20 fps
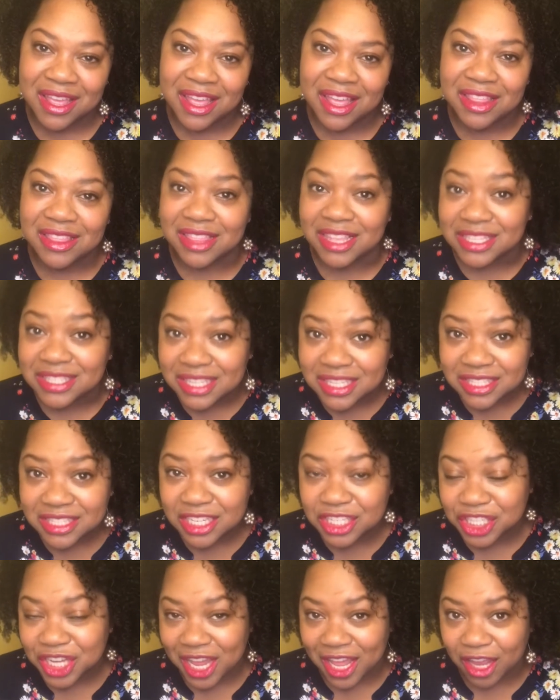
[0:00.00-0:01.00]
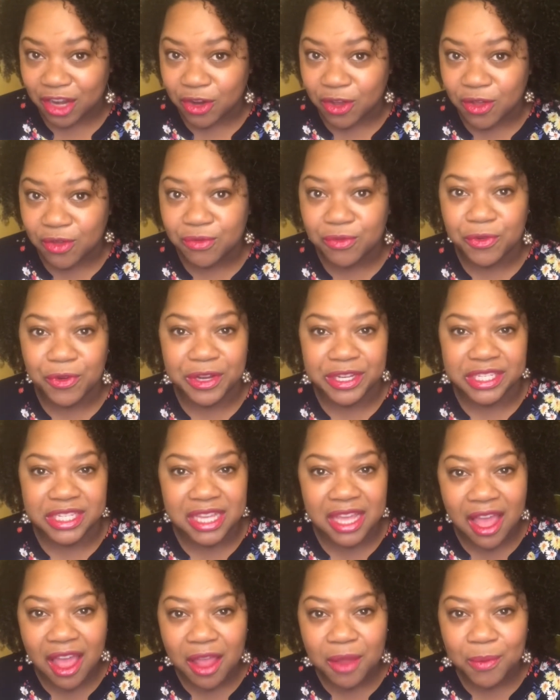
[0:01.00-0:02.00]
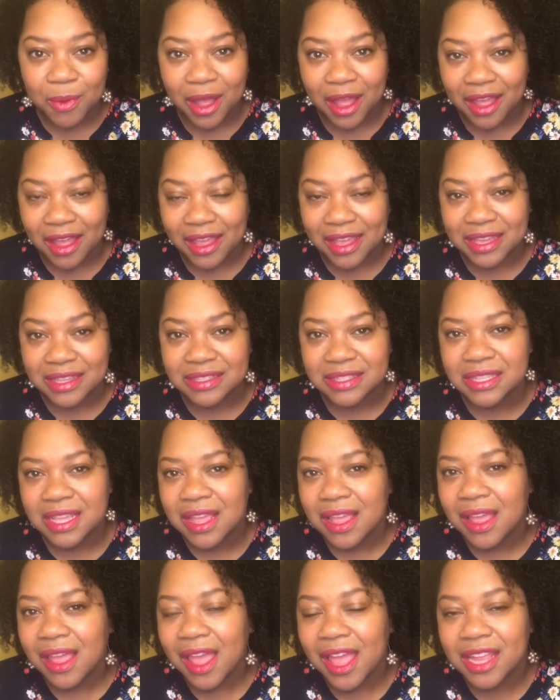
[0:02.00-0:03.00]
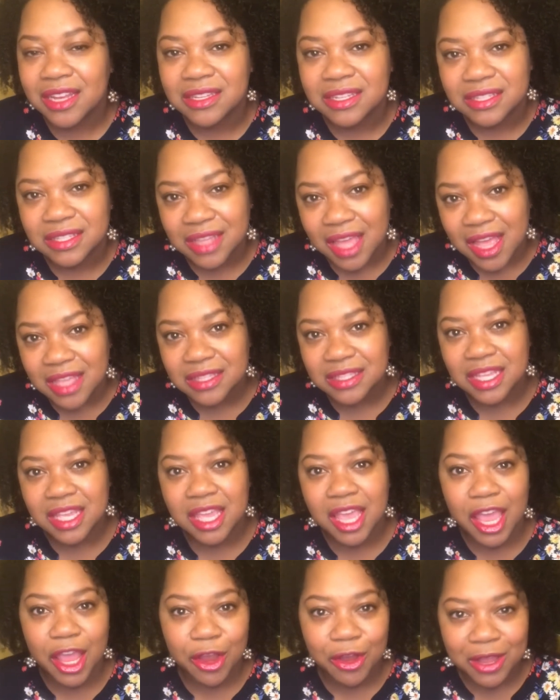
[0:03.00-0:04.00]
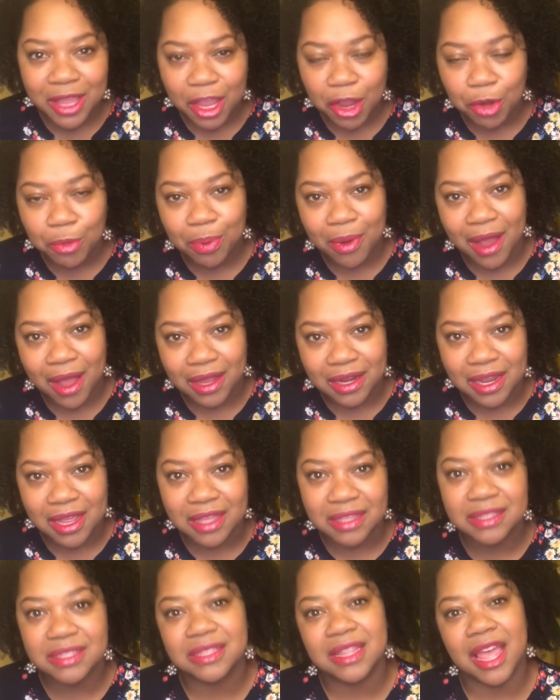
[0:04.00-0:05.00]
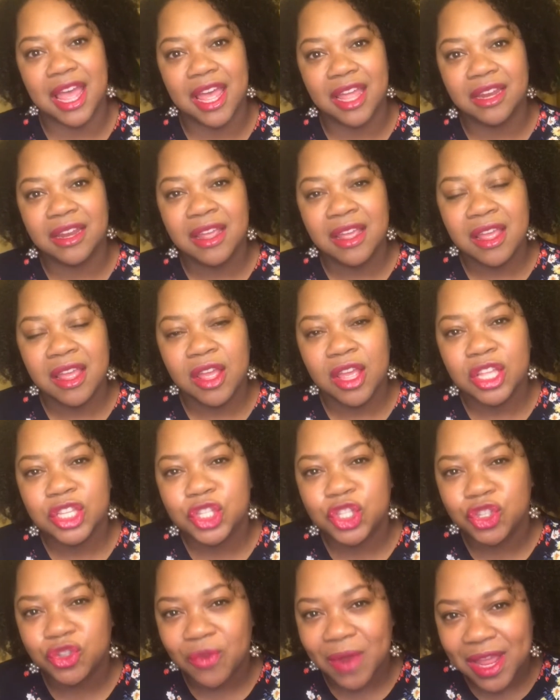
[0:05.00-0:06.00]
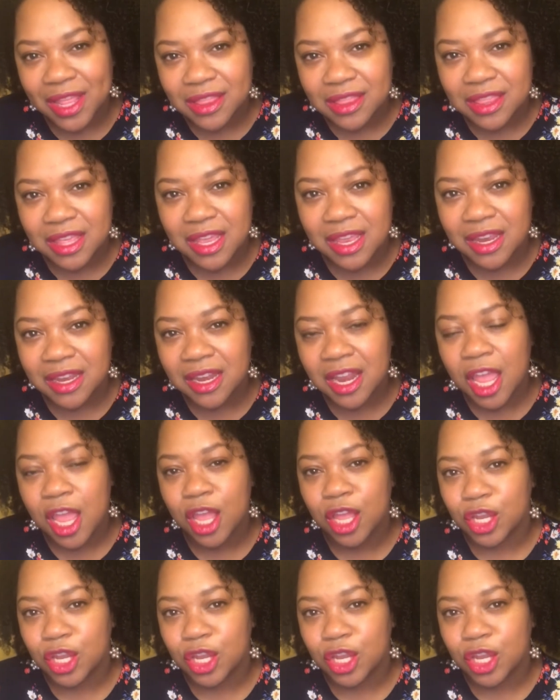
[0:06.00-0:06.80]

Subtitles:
This is a channel for DIYs and discussing hair care products that strengthen,